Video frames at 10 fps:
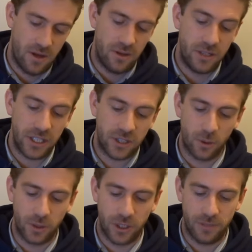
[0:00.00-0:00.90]
the
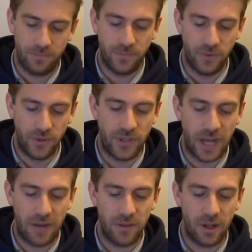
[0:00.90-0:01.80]
disgorger
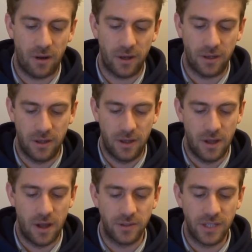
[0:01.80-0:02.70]
down the line
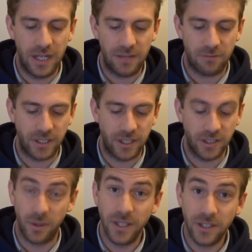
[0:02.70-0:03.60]
until it reaches,
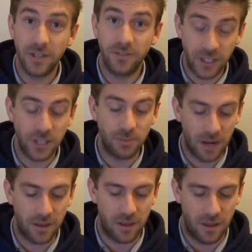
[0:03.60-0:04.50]
so into the fish's
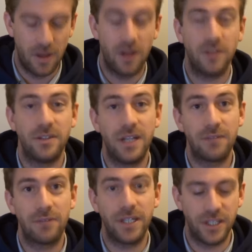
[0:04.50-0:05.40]
mouth, until it
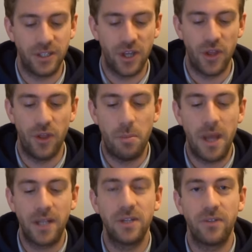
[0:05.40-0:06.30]
reaches the
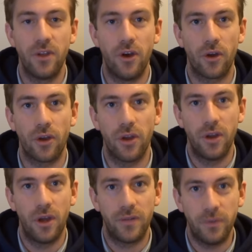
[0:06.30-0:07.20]
bend of the hook.
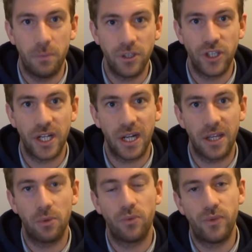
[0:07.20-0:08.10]
And if you push gently,
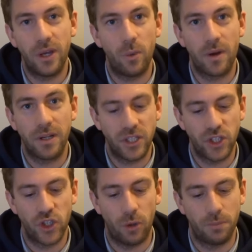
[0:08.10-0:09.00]
you'll feel where it
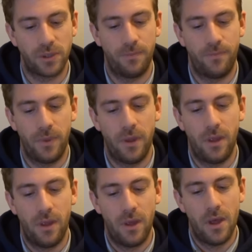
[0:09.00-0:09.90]
stops.
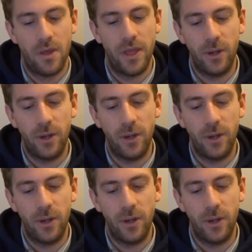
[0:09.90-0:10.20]
Then